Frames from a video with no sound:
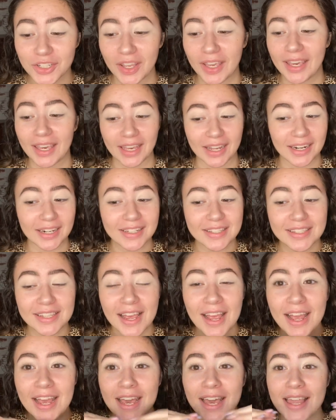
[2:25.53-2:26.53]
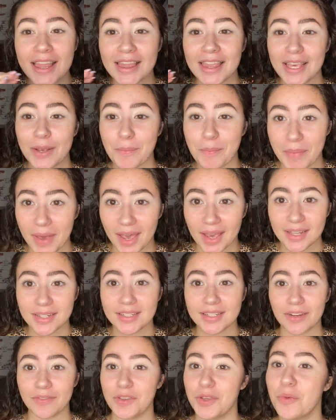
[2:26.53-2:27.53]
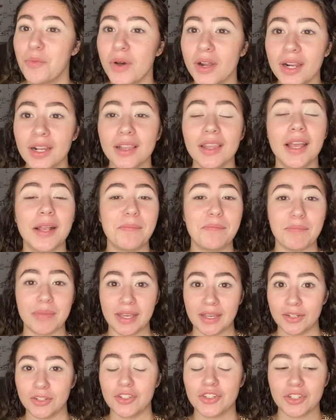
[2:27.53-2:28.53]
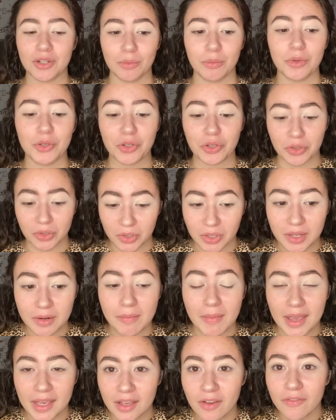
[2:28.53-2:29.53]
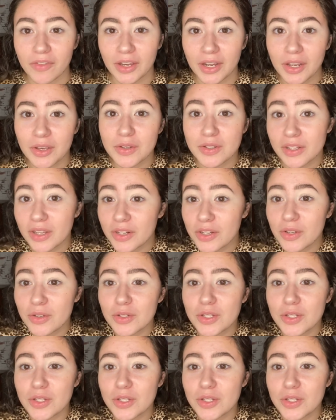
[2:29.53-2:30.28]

Like, it is the best. If you want to like binge some good makeup videos on